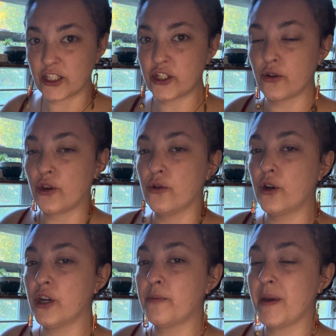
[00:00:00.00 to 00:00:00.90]
So you
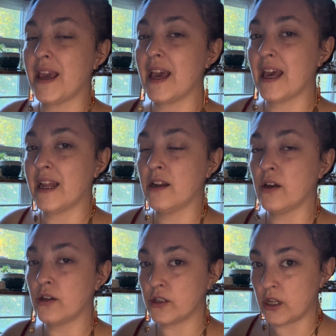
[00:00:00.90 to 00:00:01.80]
could be in
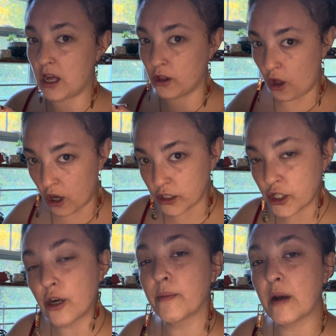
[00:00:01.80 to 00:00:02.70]
a
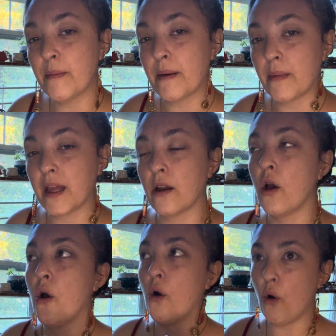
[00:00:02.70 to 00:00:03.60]
long-term commitment,
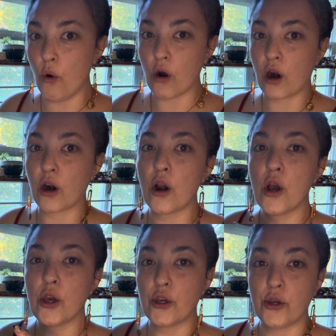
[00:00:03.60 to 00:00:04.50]
or
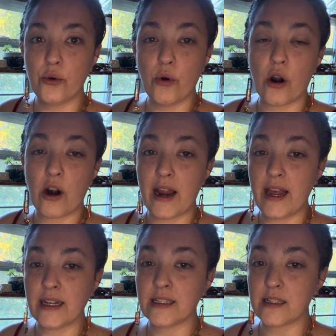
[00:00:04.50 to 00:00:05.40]
you are
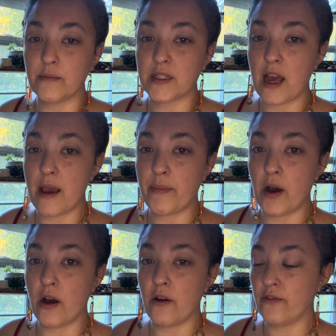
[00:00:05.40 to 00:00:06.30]
in some type
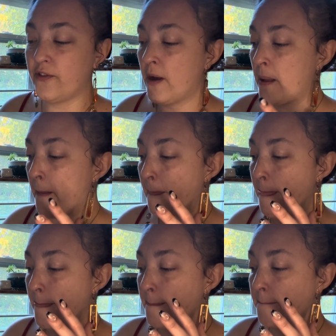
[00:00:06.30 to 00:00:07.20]
of,
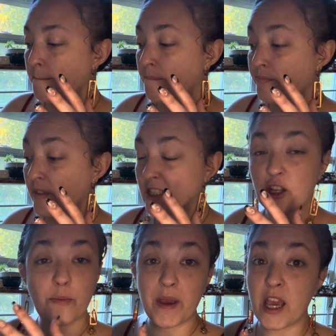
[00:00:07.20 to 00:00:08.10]
this
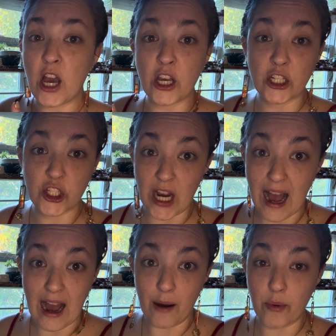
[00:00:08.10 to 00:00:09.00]
could be a
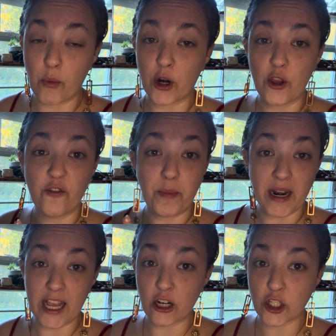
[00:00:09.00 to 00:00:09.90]
job where you've been
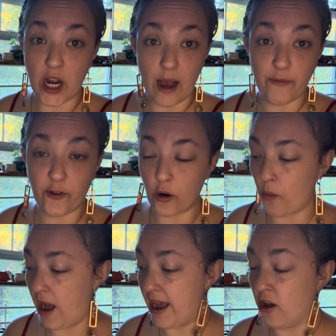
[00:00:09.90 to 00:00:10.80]
at your job for a
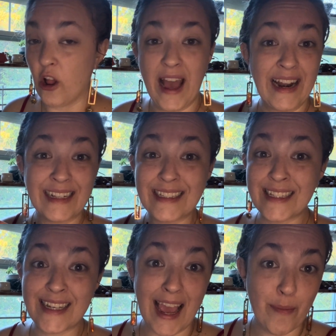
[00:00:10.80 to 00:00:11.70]
while and it's
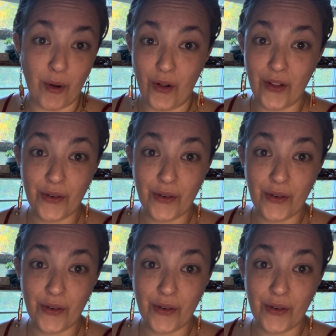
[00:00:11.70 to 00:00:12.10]
stable,